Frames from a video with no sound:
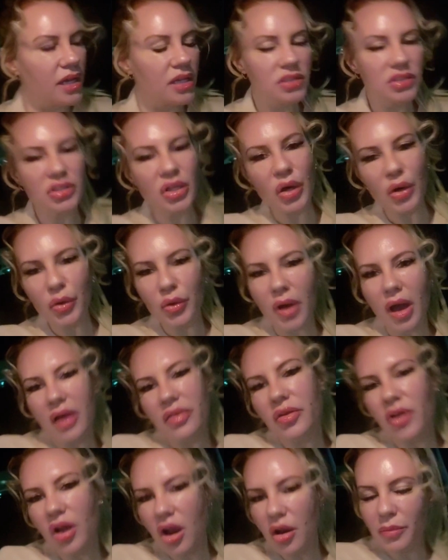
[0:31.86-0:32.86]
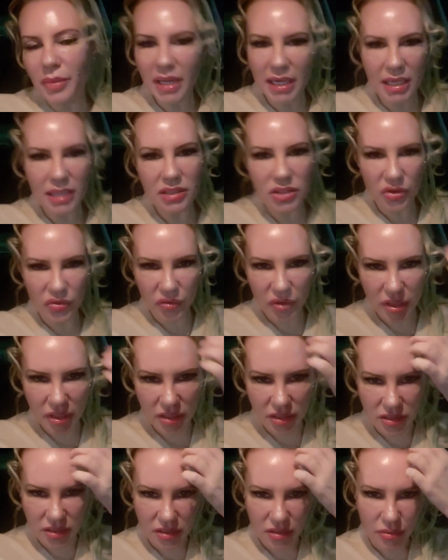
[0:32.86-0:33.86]
So there are many
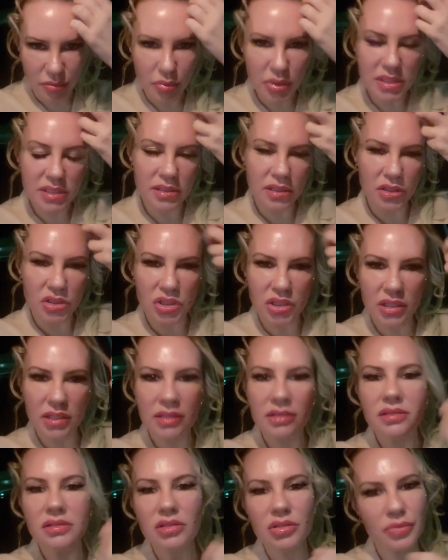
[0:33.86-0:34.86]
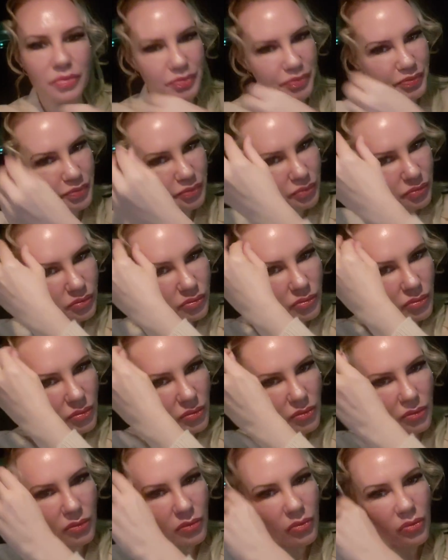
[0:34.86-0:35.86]
different positions
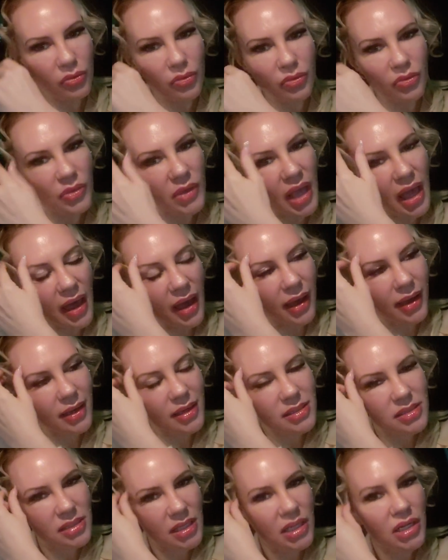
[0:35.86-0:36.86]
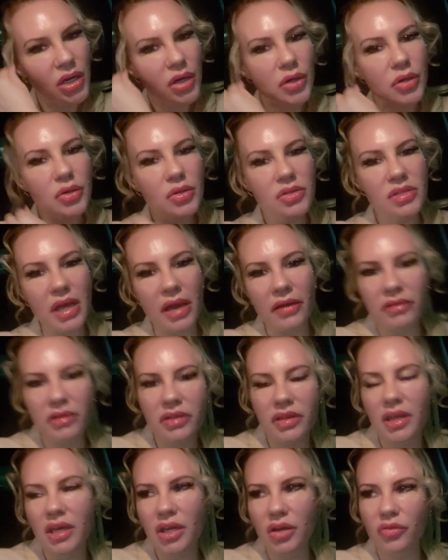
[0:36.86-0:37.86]
at casinos,
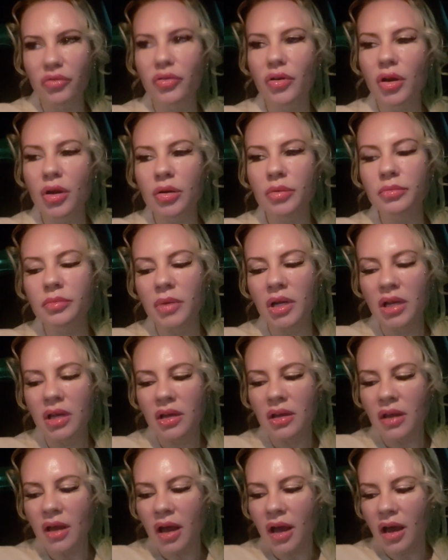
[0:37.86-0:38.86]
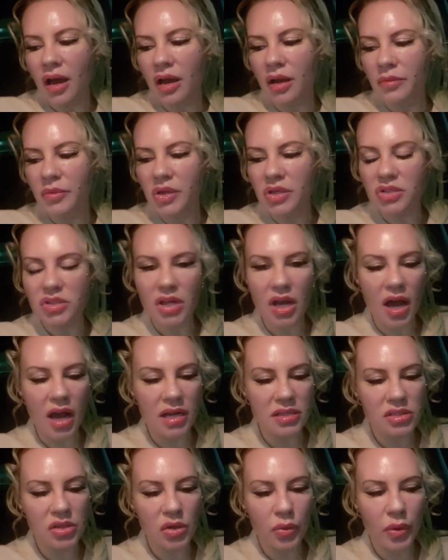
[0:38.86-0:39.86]
everything from there's
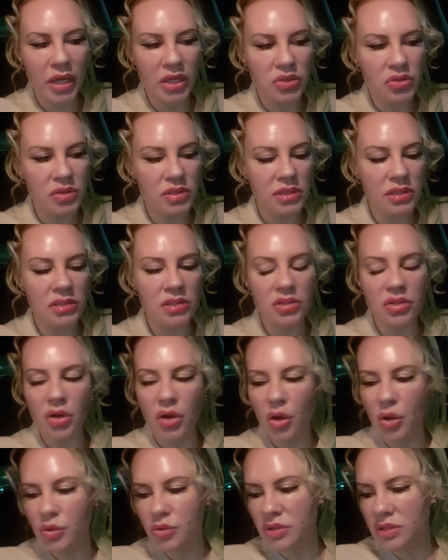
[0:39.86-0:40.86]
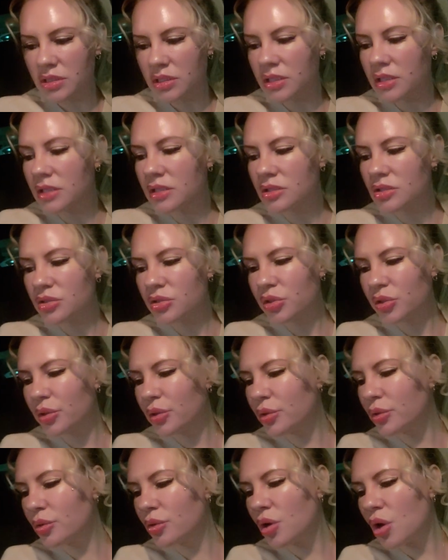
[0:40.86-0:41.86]
cocktail waitresses to hostess
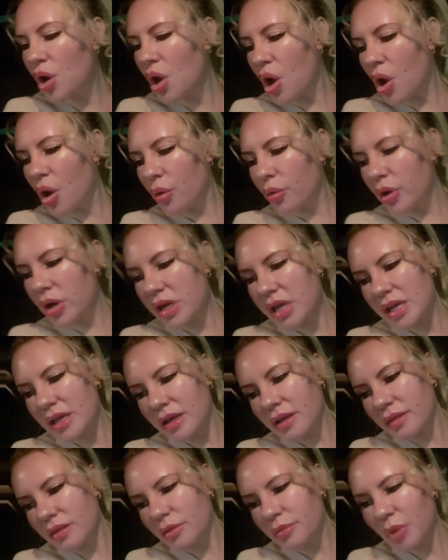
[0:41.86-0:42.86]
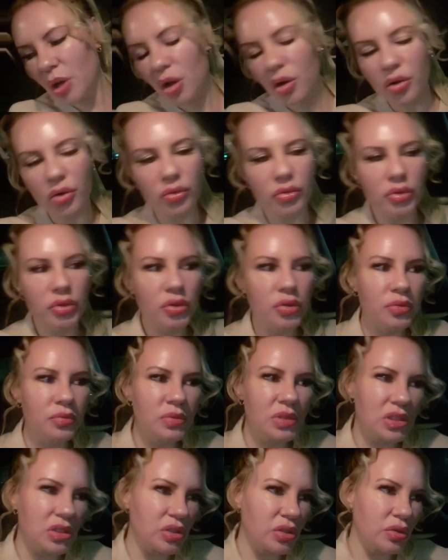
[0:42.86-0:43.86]
to working in the poker
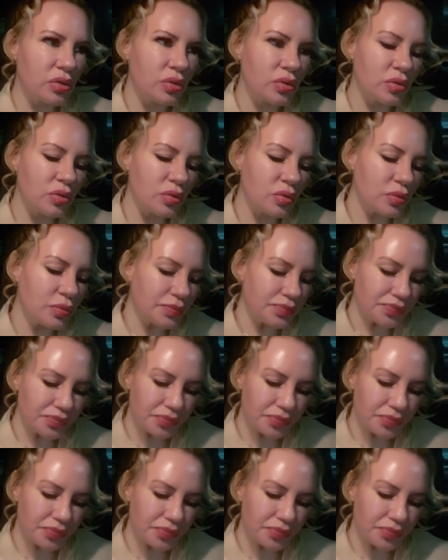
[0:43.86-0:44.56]
rooms to